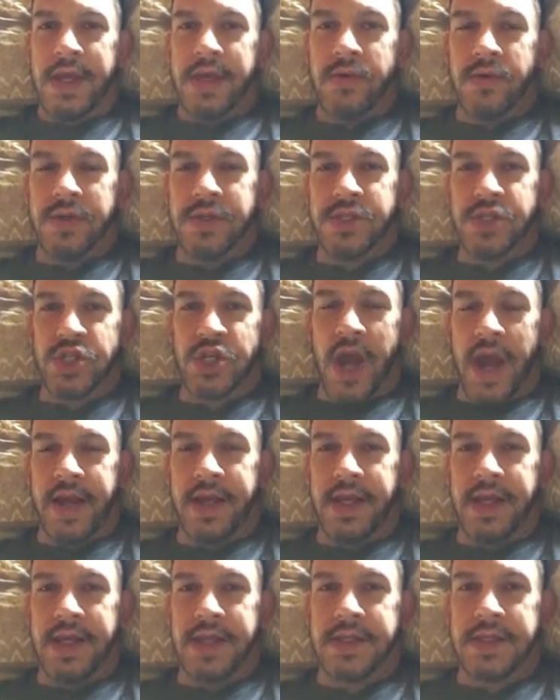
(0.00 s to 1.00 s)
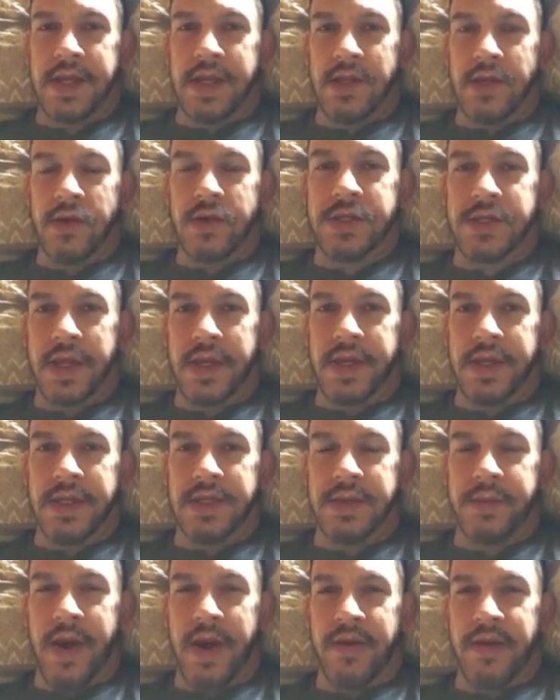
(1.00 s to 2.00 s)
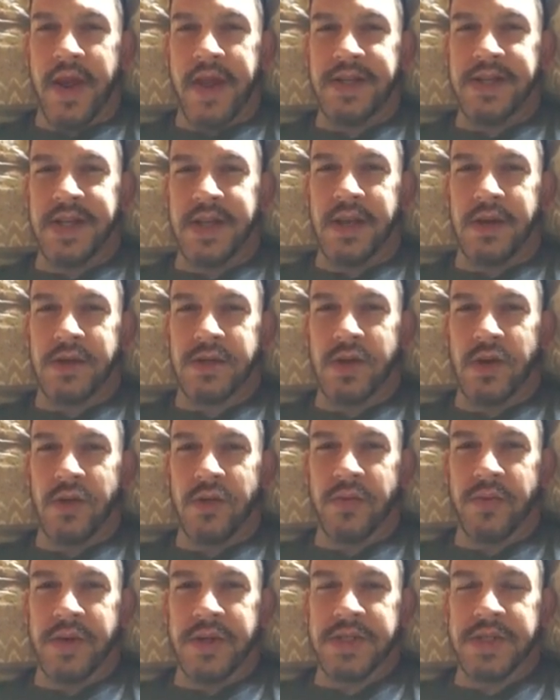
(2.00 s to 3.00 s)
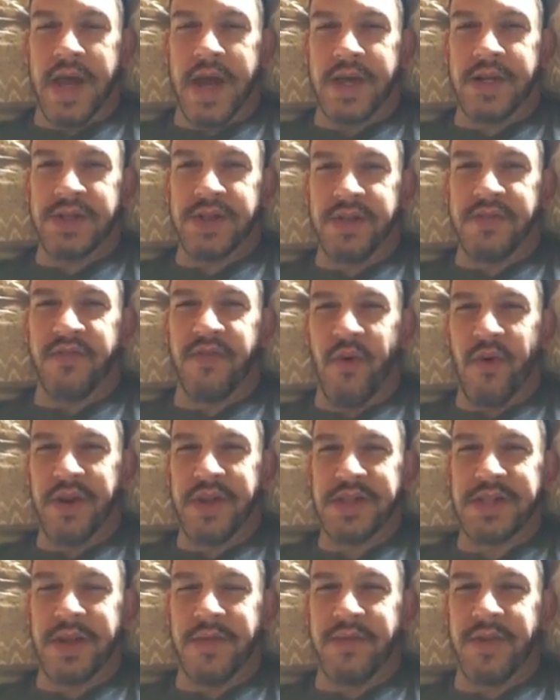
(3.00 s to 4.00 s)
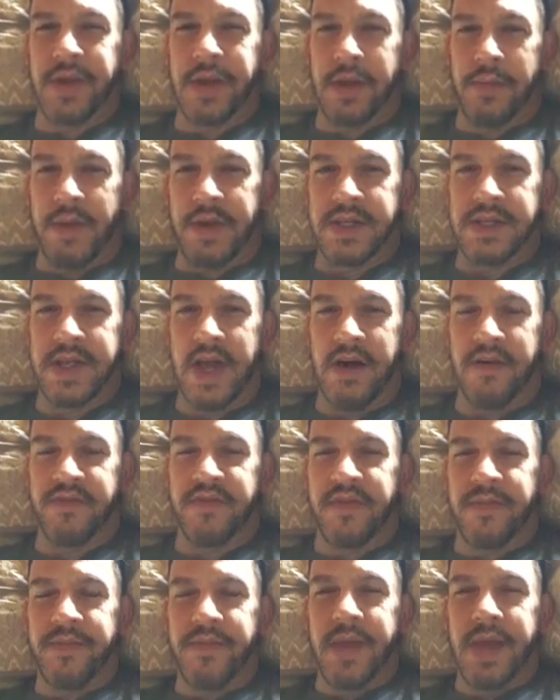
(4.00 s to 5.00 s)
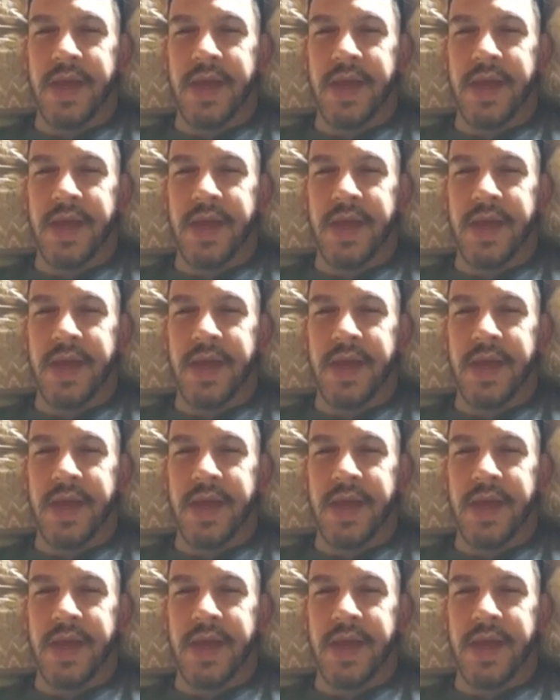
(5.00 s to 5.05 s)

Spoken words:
who is Chinese, and he looks like he's about 19 years old when he's actually 40 something, and myself.